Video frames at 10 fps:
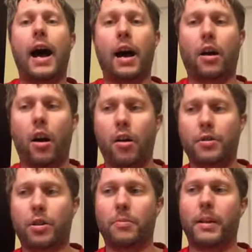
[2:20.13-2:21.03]

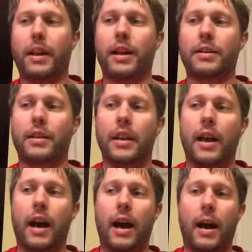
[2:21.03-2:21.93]
calls her because
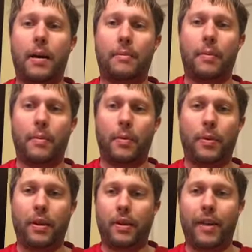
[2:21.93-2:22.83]

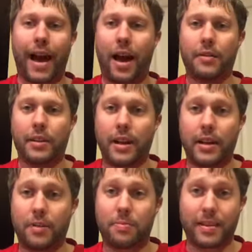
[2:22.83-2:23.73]
the house
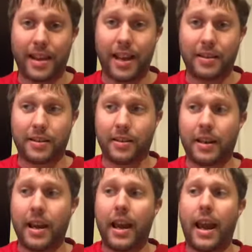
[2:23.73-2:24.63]
is possessed.
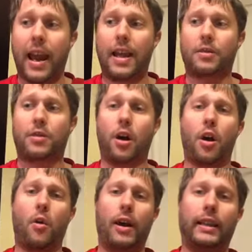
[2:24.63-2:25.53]
And
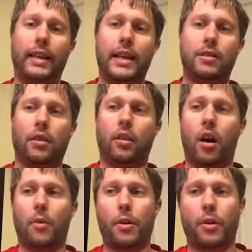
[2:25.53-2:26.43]
so Elise,
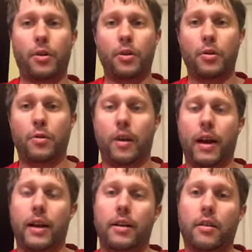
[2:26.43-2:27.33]
along with her
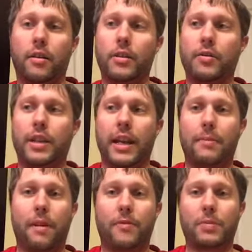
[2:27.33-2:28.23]
new
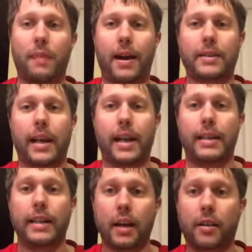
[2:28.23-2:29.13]
team of Specs
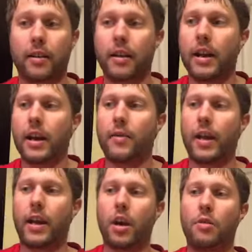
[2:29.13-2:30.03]
and Tucker,
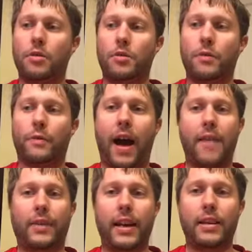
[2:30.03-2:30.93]
they go to
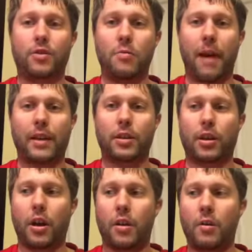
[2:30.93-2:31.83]
Five Keys, New
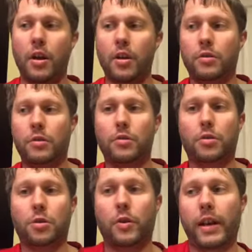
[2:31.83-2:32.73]
Mexico, to
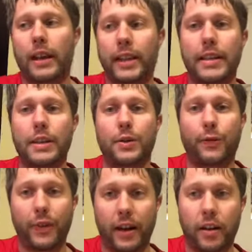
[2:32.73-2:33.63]
destroy Elise's
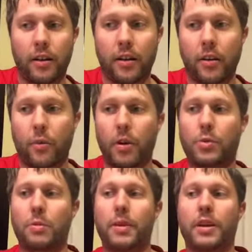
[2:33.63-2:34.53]
fear,
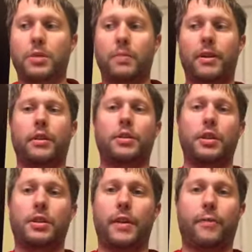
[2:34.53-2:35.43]
which would be a spirit that
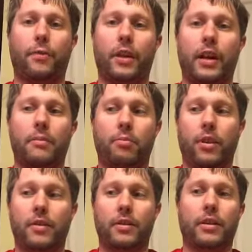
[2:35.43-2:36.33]
she set free
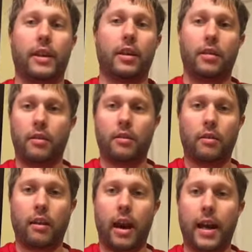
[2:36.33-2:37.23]
previously
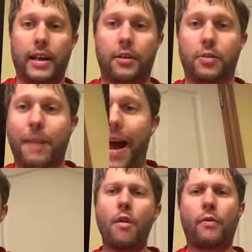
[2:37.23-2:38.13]
years
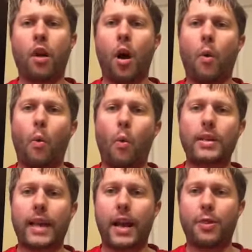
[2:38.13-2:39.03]
back. Overall,
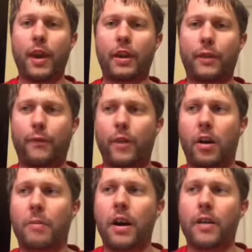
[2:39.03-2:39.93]
what did I think of the
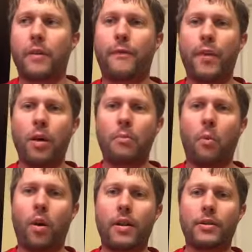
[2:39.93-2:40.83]
film? The film
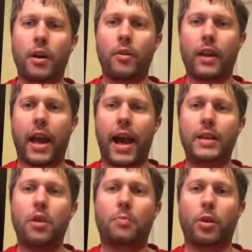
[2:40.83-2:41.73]
was okay. I
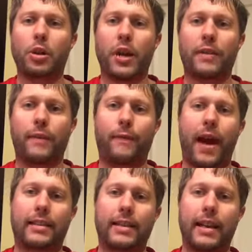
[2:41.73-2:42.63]
do appreciate the
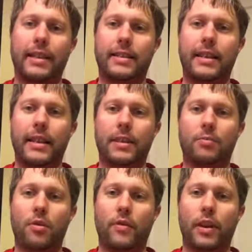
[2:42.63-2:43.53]
fact that the Insidious
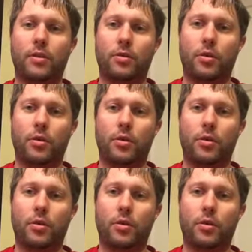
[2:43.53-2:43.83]
movies